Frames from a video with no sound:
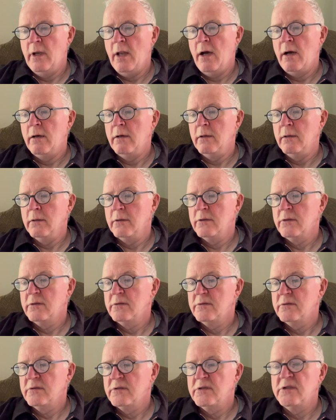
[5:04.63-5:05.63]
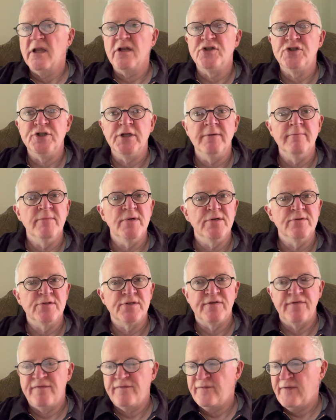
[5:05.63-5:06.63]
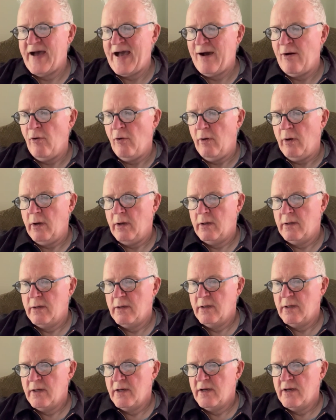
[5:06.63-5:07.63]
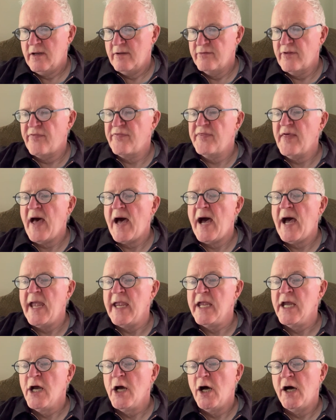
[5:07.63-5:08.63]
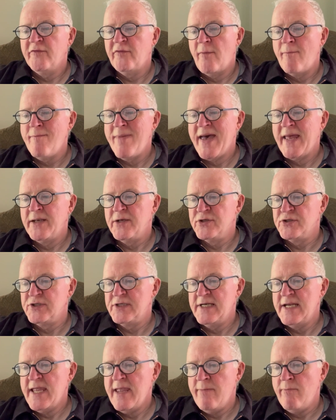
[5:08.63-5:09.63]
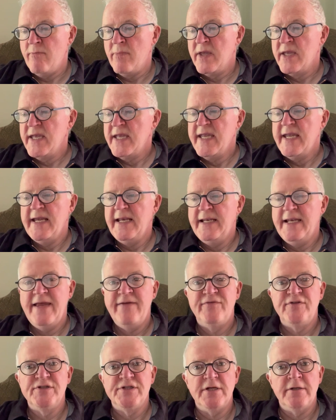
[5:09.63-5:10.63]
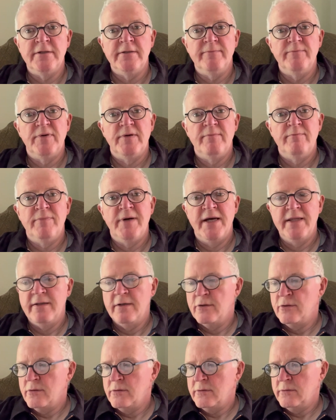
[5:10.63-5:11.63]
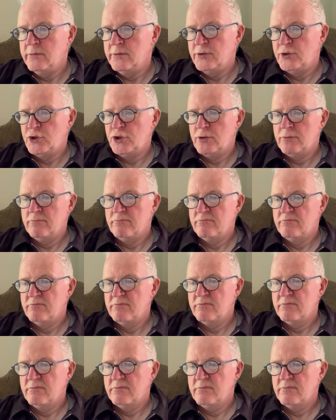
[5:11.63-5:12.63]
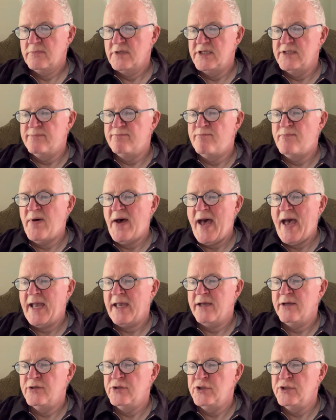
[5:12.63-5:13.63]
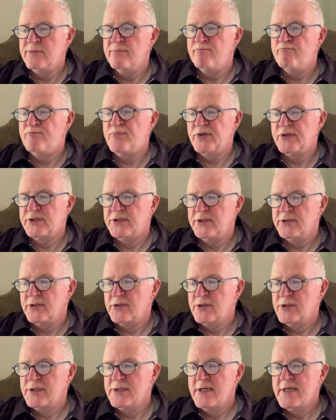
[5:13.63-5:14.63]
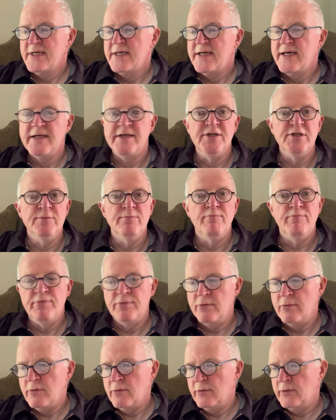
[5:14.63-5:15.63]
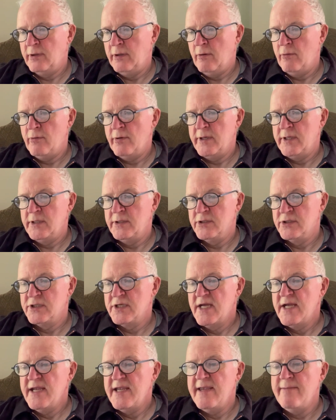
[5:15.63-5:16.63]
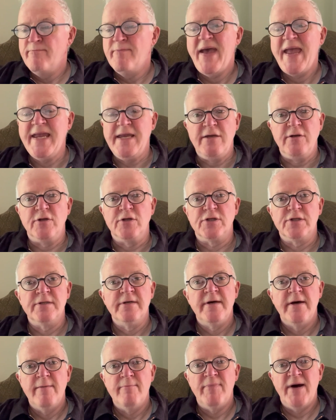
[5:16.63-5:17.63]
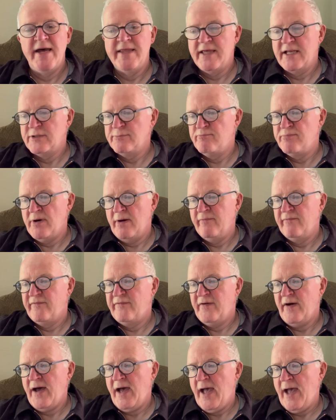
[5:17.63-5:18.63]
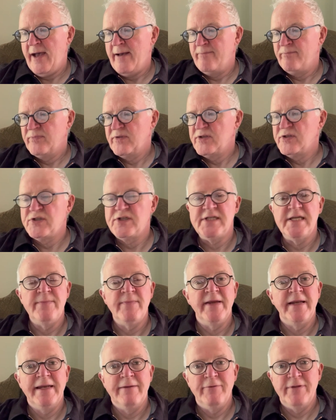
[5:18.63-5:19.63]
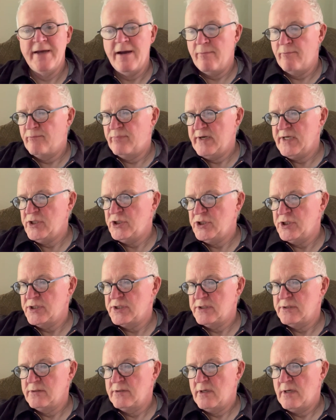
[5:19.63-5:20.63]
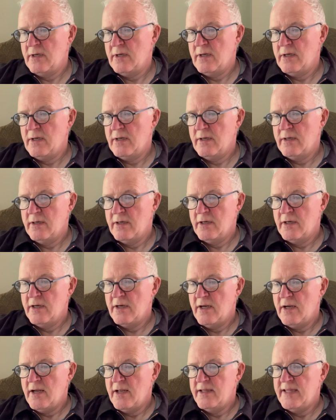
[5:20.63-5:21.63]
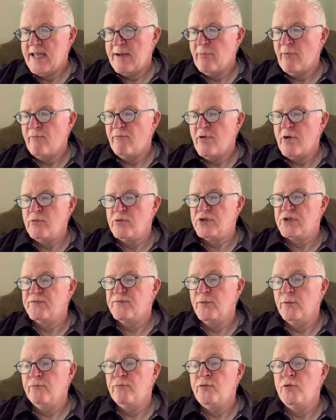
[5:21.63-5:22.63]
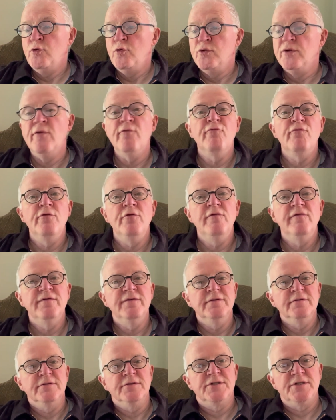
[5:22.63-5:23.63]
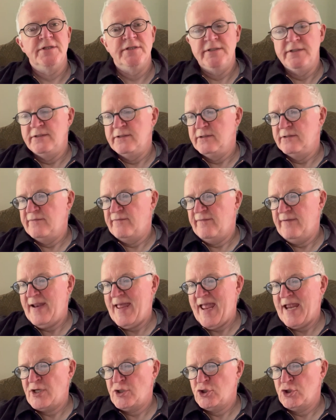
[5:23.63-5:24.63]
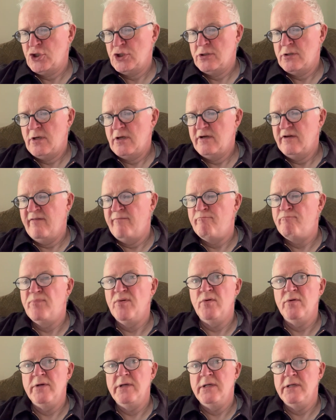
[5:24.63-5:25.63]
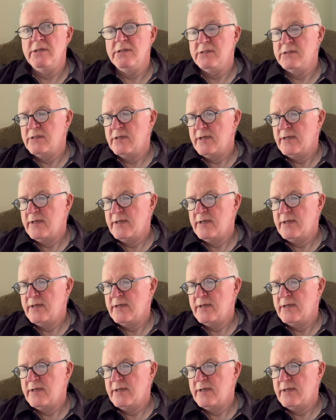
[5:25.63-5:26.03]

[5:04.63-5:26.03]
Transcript: long, lodging most foul, the thigh of a man's limb he lifts up by the haunch. His back and his buttocks and his broad loins he bakes by that bonfire, seemingly without breeches. There were roasts full rude and rueful turned flesh, of boys